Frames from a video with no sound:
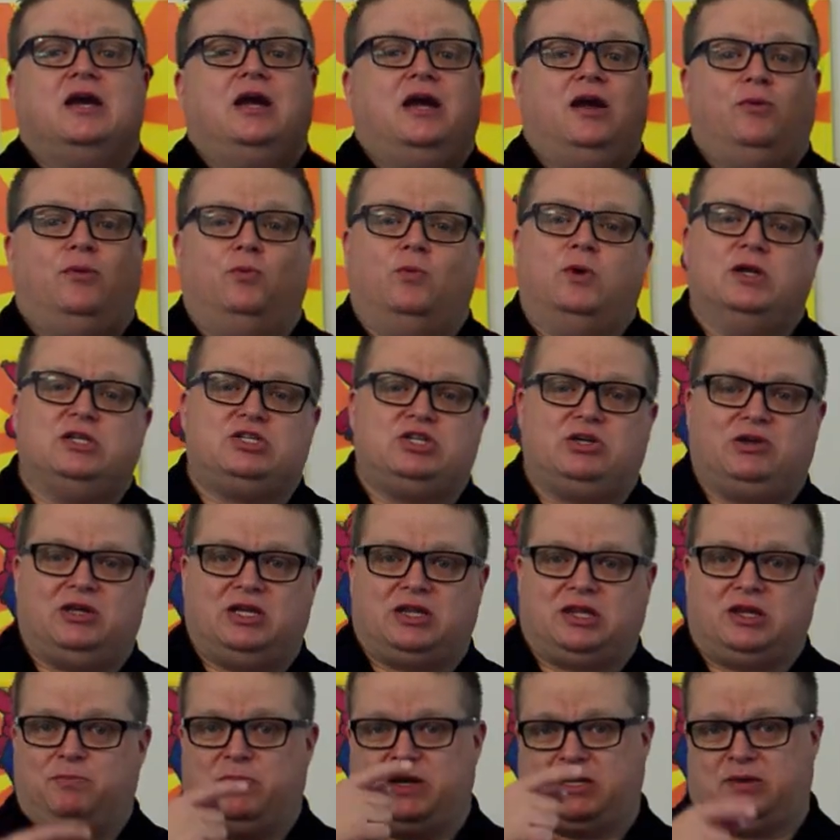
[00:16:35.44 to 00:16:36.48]
And once you get
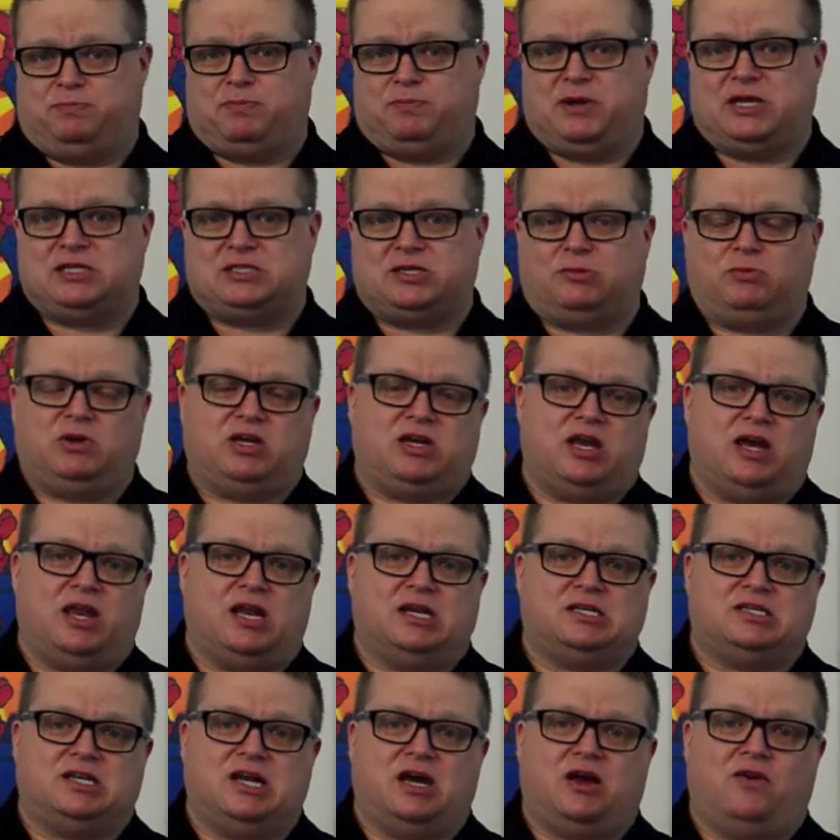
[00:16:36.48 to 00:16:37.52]
the basic
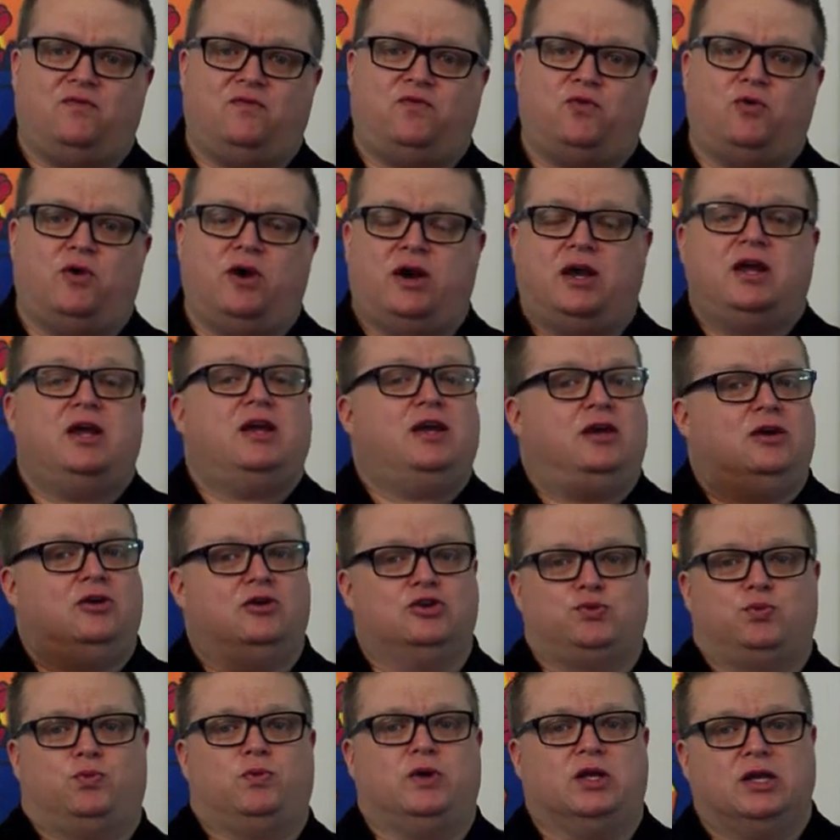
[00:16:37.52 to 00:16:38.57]
mechanics down for it, it
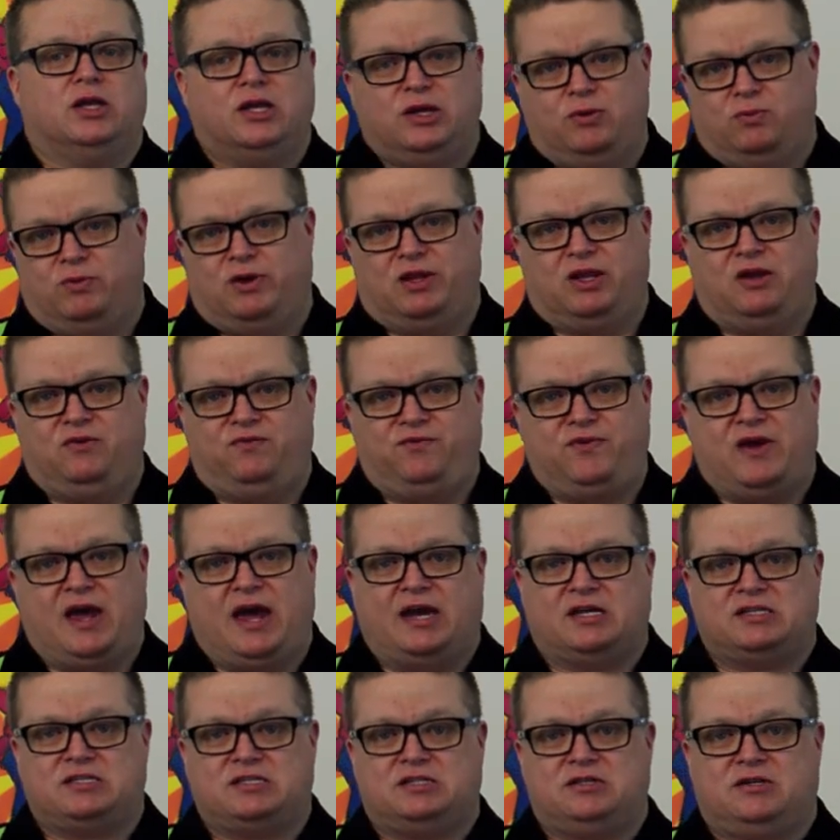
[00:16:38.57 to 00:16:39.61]
goes really, really
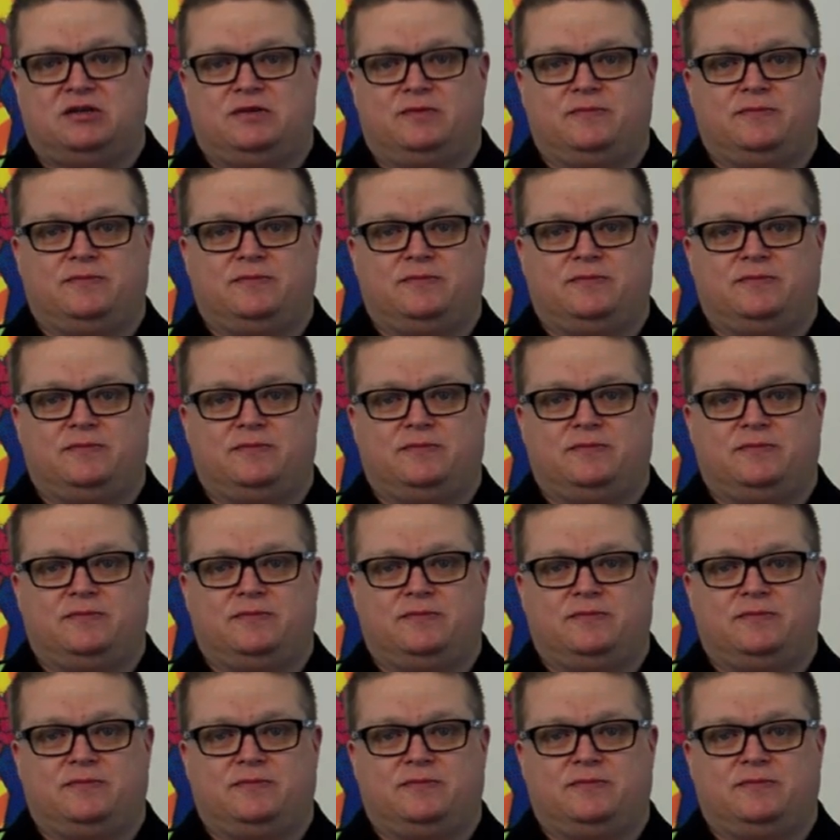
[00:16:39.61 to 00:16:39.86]
fast.